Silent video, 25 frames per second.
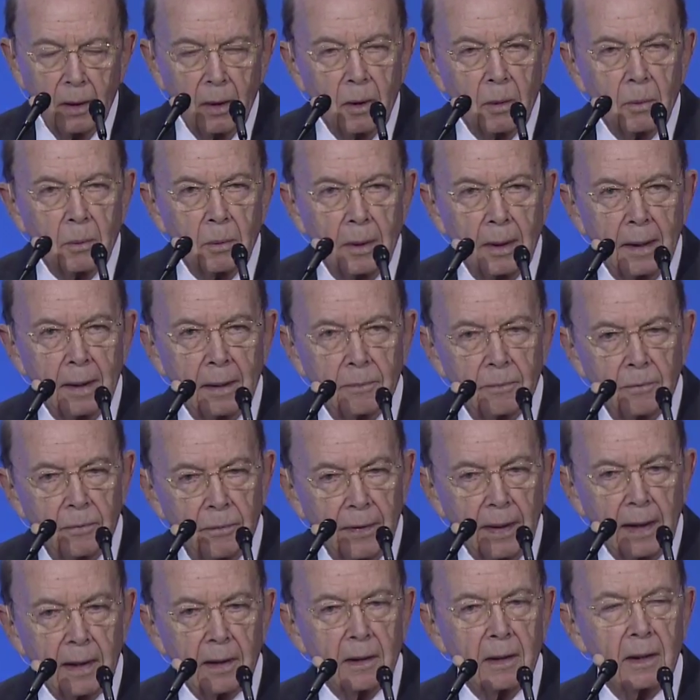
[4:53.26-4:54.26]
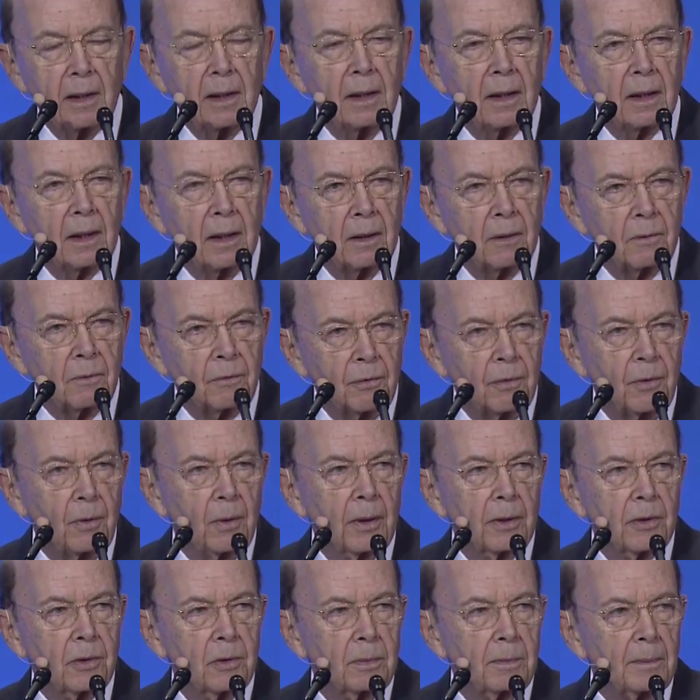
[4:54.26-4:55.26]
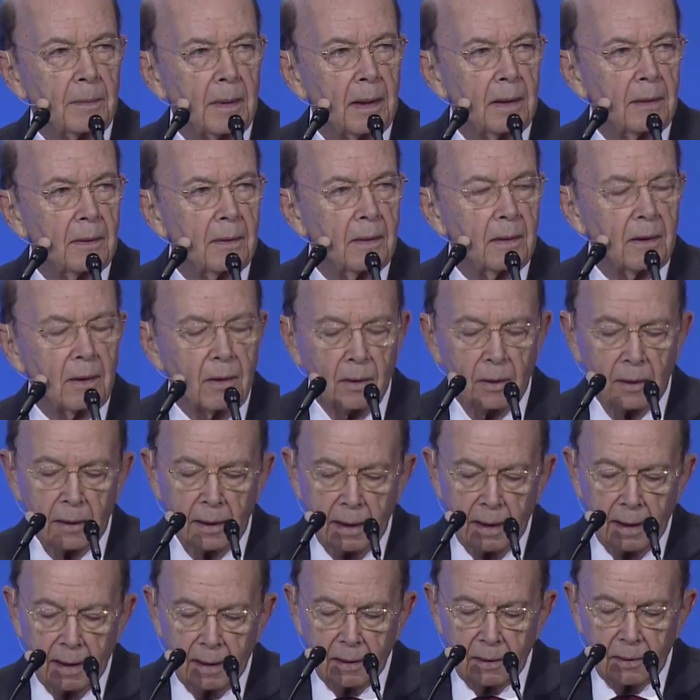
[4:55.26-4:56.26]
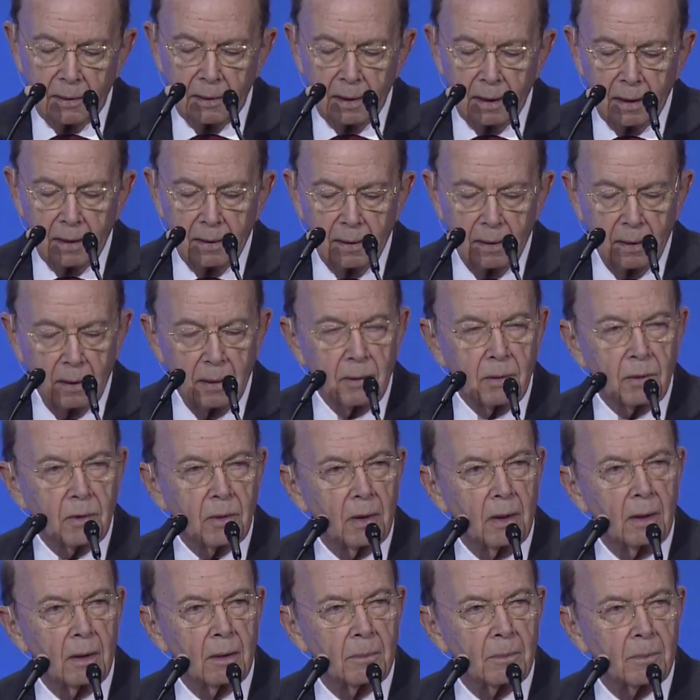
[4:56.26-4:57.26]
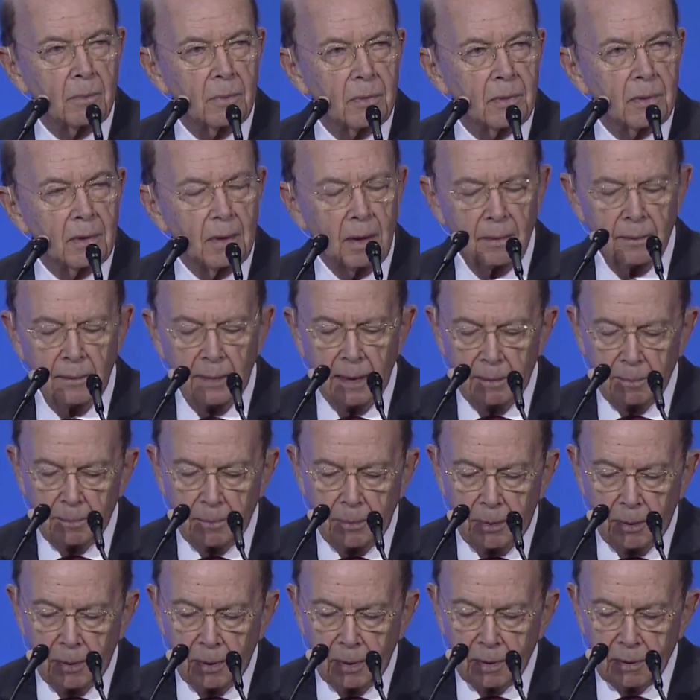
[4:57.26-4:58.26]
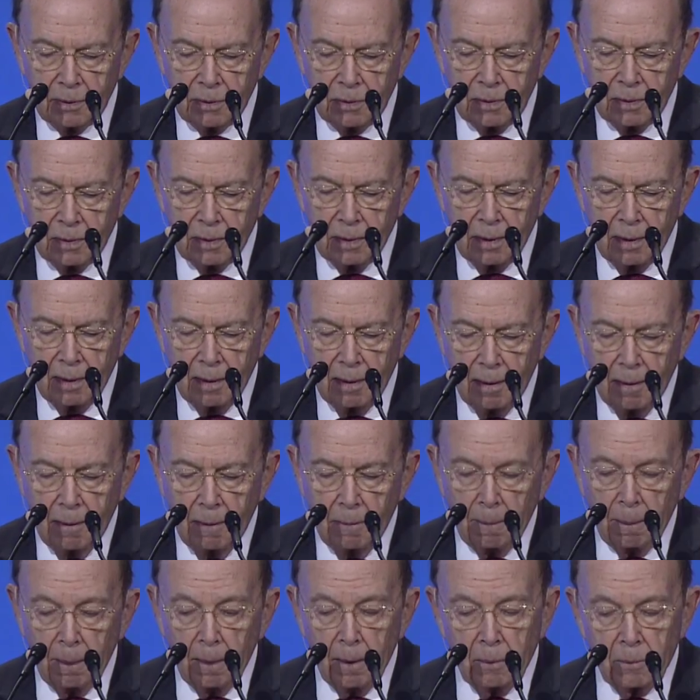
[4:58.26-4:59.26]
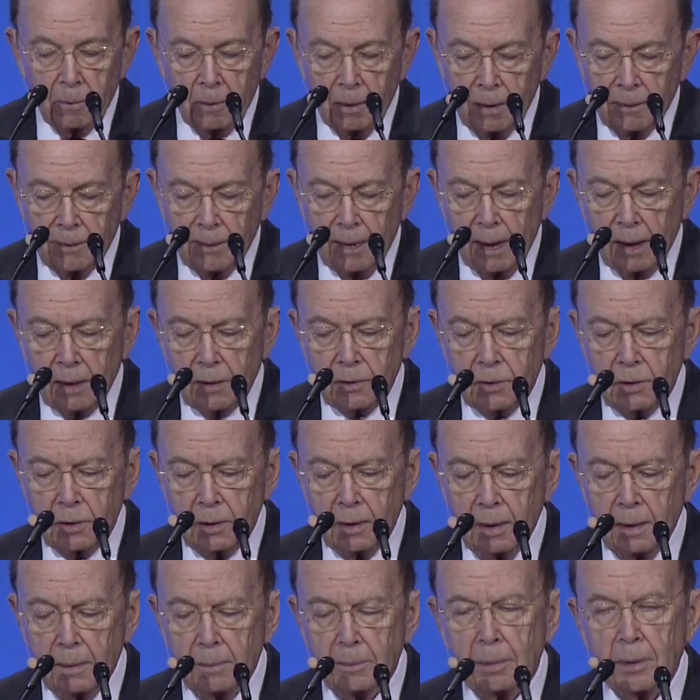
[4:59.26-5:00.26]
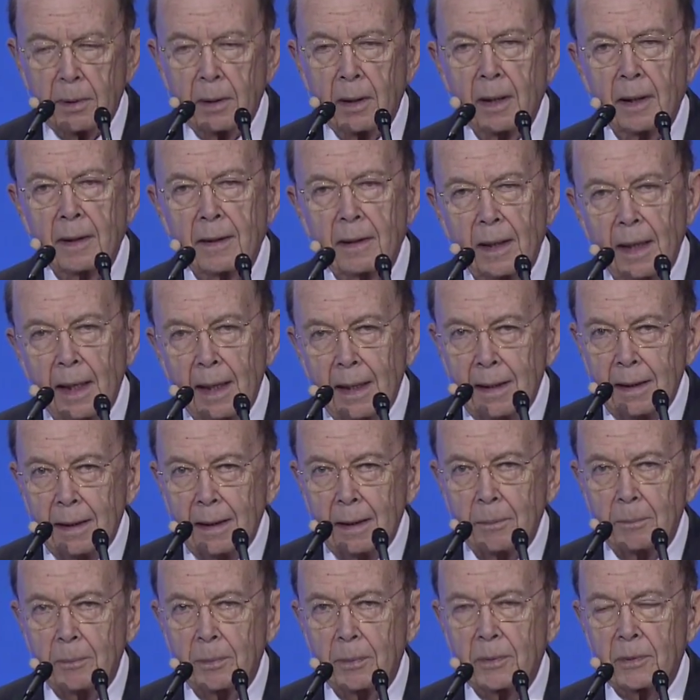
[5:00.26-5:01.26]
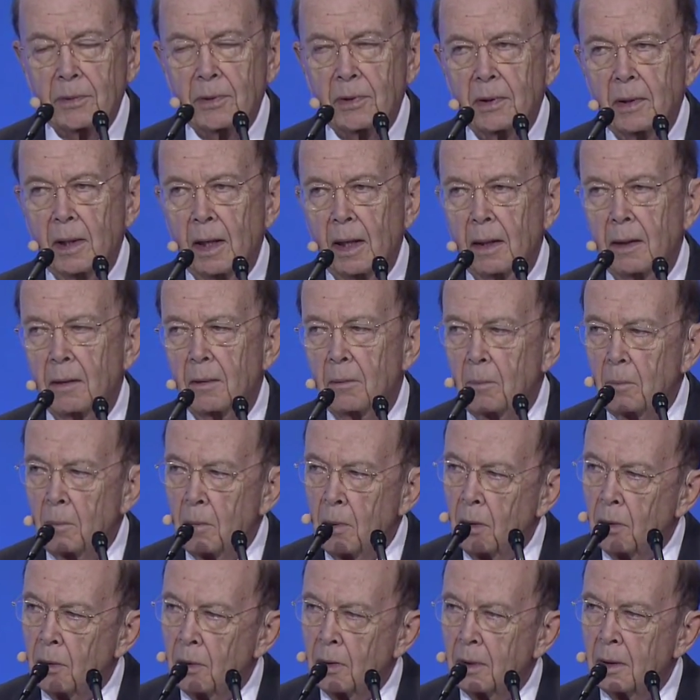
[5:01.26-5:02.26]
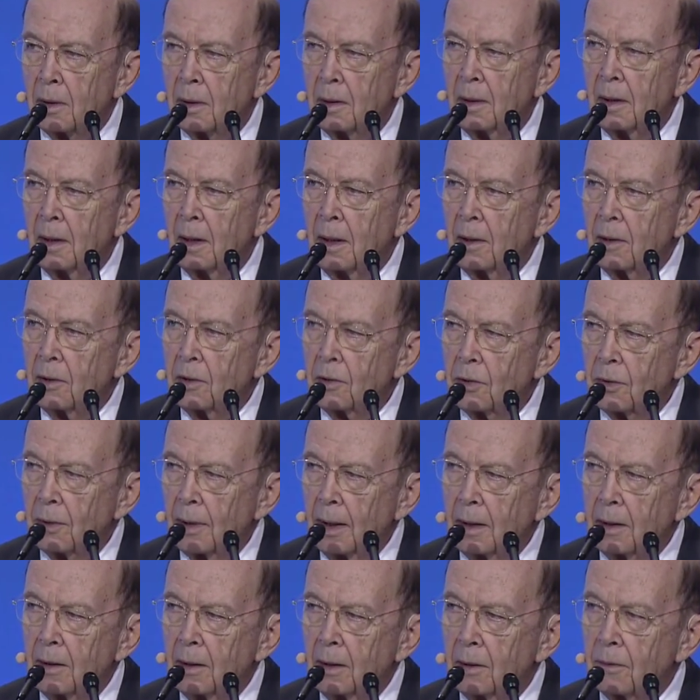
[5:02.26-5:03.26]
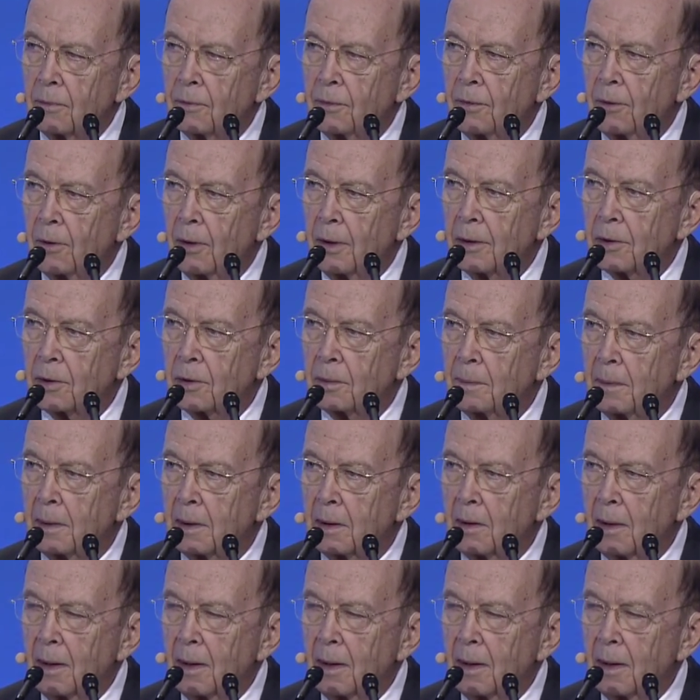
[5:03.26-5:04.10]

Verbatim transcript: We are very enforcement oriented in terms of imports we've actually brought 80% more trade enforcement